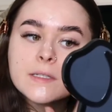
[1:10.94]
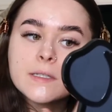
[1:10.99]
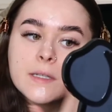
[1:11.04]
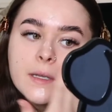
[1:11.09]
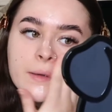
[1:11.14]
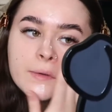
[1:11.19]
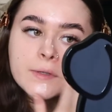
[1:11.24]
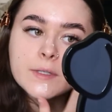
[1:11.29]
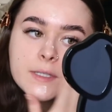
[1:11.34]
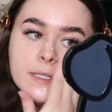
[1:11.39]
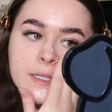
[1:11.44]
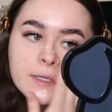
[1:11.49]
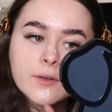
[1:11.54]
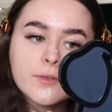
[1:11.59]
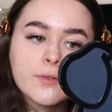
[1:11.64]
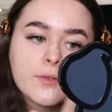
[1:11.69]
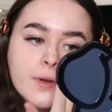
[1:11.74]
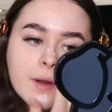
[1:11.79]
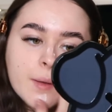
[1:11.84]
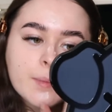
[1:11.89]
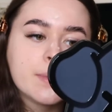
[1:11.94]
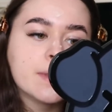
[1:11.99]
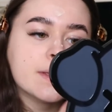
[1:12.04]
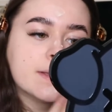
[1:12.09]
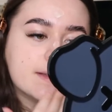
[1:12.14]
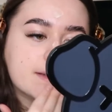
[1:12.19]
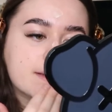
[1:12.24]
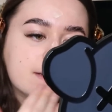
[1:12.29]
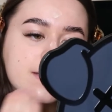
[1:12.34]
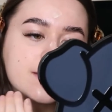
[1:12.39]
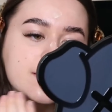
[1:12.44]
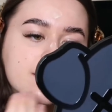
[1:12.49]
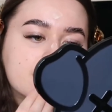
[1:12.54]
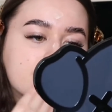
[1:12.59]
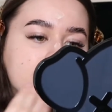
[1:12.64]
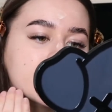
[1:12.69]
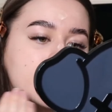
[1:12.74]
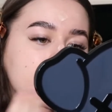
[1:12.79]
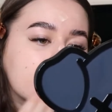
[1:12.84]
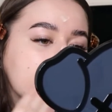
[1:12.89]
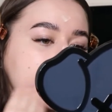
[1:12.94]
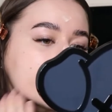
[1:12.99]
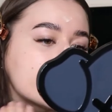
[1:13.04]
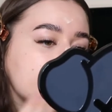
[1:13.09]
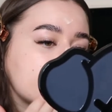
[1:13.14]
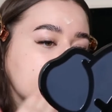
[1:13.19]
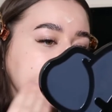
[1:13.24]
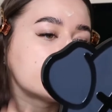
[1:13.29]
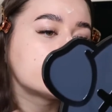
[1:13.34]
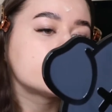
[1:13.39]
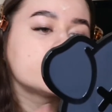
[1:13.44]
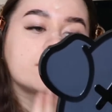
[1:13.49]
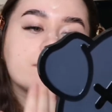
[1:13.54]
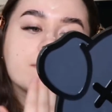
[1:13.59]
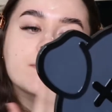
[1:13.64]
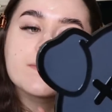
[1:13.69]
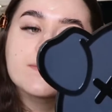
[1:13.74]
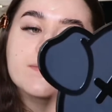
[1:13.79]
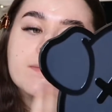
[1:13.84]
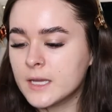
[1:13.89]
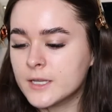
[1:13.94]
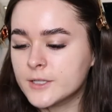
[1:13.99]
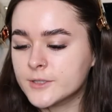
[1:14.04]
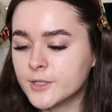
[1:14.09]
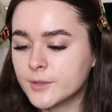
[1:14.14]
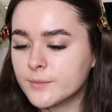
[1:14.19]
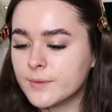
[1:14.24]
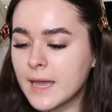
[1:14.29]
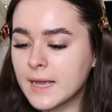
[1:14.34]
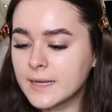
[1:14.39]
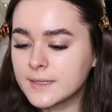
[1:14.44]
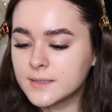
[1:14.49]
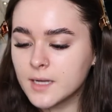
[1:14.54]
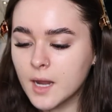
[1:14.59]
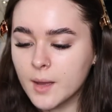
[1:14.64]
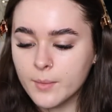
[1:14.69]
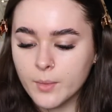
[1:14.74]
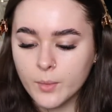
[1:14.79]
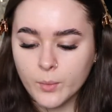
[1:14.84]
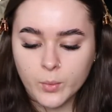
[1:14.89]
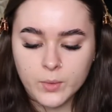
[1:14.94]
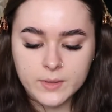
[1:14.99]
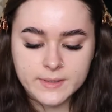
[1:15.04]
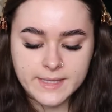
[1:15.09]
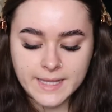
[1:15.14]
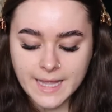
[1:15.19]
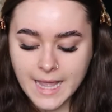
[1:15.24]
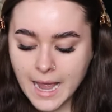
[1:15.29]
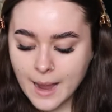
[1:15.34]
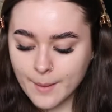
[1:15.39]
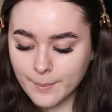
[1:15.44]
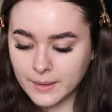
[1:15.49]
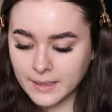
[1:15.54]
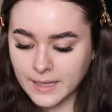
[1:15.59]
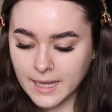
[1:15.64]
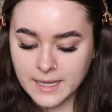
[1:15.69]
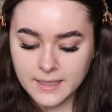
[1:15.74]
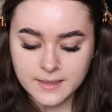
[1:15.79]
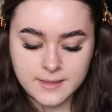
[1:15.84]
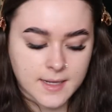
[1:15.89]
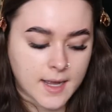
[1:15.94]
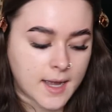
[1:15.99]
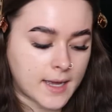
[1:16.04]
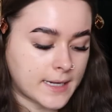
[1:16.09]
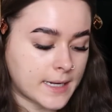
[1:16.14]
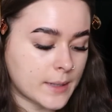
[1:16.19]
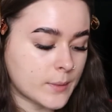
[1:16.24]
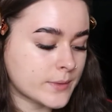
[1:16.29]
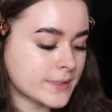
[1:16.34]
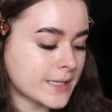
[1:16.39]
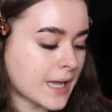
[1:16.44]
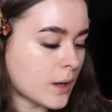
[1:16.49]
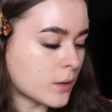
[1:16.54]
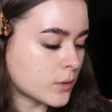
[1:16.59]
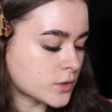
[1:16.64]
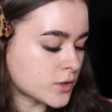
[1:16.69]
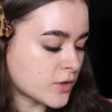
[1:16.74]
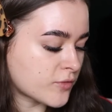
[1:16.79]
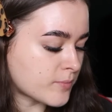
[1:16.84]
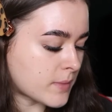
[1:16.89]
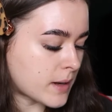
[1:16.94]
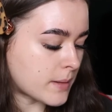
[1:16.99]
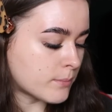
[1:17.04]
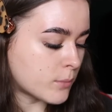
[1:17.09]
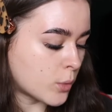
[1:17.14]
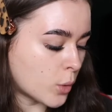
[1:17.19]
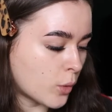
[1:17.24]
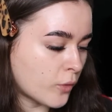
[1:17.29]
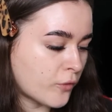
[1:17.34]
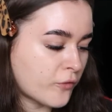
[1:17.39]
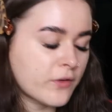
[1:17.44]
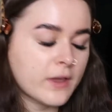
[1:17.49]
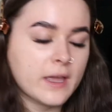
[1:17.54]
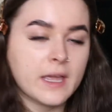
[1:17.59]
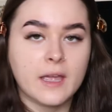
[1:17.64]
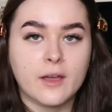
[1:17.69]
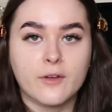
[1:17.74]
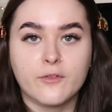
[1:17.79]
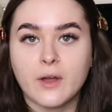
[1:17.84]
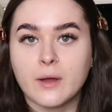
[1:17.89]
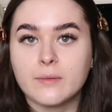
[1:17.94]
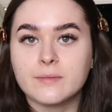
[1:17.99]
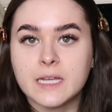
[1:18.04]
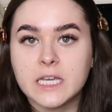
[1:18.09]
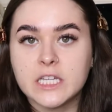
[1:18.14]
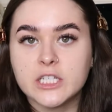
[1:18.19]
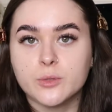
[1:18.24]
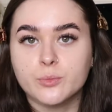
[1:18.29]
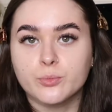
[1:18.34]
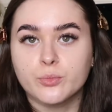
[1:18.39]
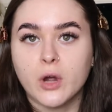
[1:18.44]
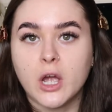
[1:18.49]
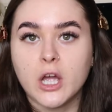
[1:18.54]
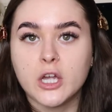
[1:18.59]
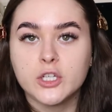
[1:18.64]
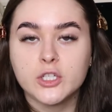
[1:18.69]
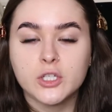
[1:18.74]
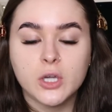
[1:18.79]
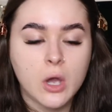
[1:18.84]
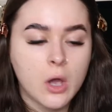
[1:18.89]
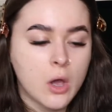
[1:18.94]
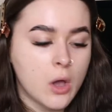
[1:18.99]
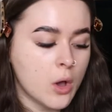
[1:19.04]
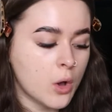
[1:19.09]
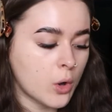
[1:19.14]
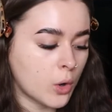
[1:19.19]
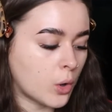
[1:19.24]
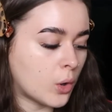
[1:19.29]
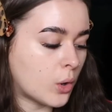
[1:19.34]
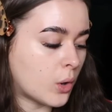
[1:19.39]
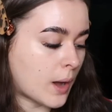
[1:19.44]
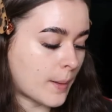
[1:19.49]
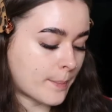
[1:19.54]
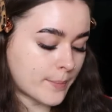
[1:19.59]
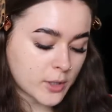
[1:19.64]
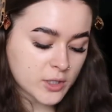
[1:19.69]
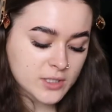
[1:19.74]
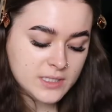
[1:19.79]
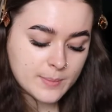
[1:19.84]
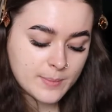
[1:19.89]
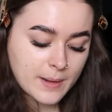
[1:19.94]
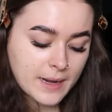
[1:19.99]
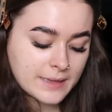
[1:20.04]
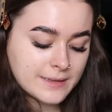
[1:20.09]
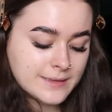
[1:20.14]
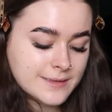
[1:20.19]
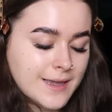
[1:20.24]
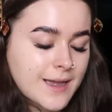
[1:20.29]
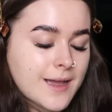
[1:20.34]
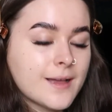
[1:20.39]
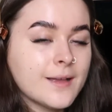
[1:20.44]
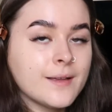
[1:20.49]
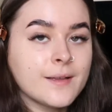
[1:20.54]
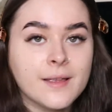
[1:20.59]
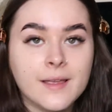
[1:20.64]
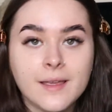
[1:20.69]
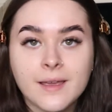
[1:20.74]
So just going to rub this into the skin. So next up was the applicator, and it was out of my Morphe foundation brush or a beauty blender.